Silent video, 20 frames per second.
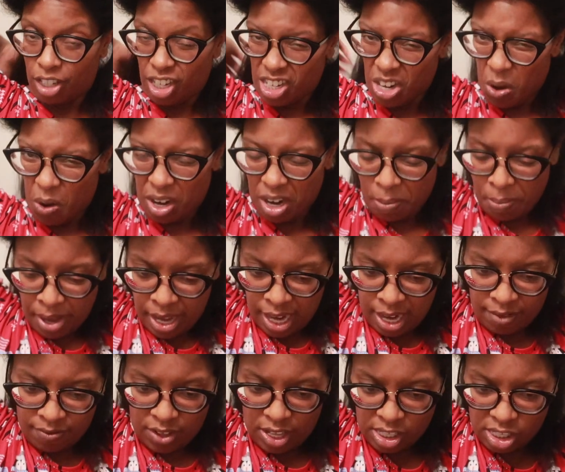You know what I
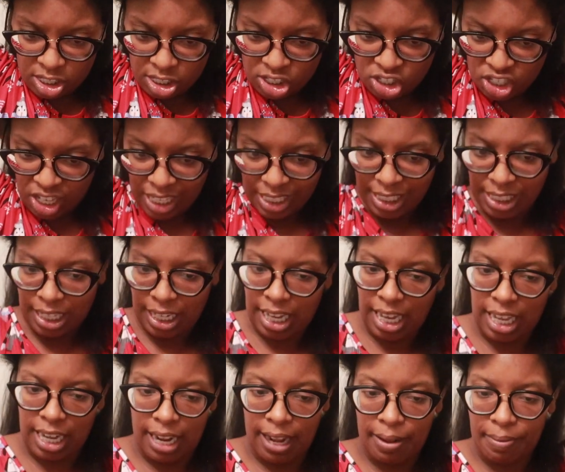mean? This is just to
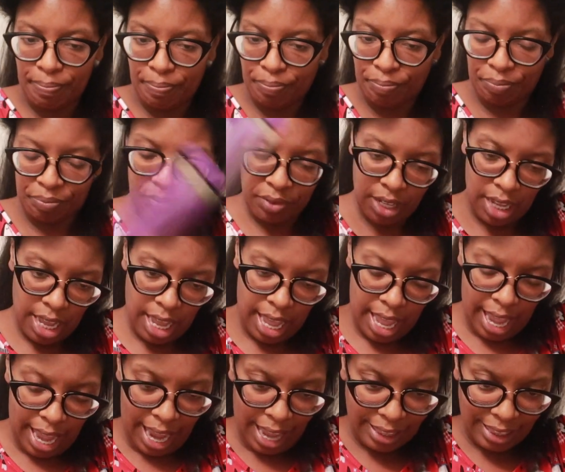get it
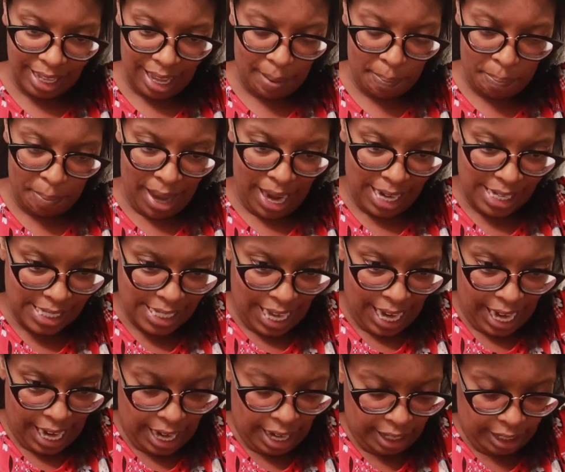at that
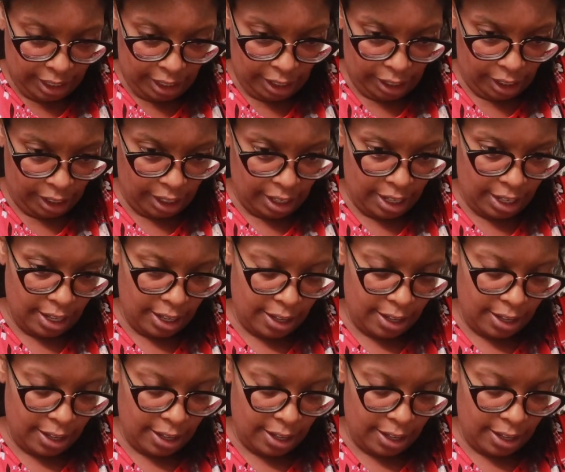maintain look.